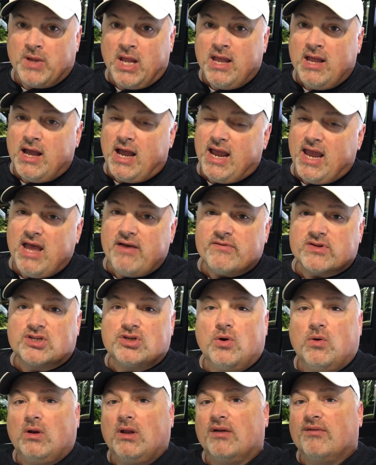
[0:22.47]
I have a
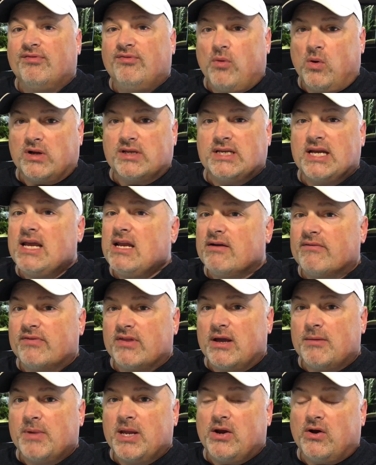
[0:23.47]
total of 14 of
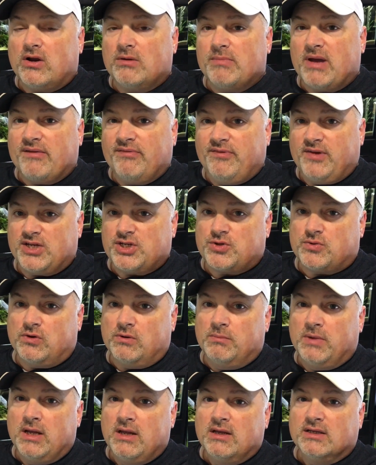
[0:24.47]
them here in my fish
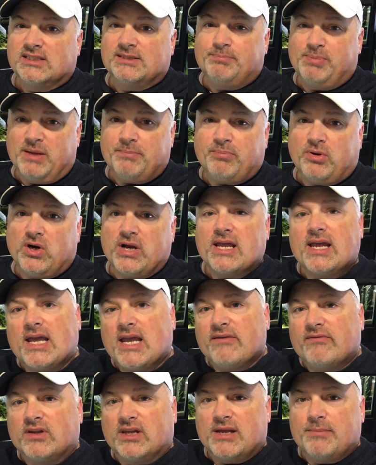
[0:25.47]
room, split pretty
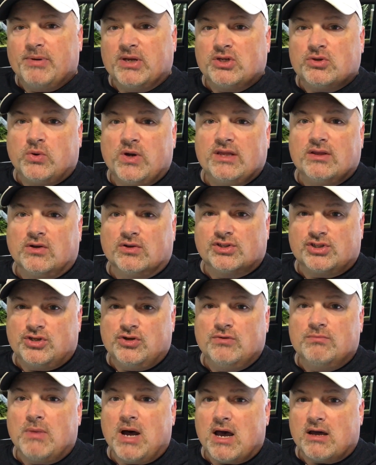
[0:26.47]
evenly between those two
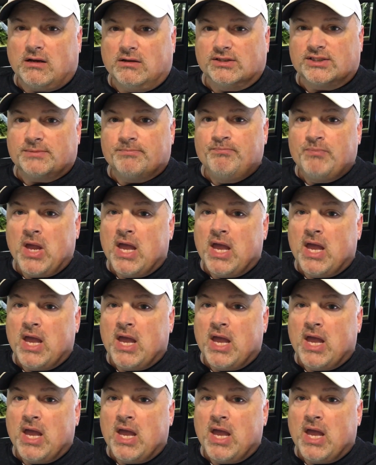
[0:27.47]
models.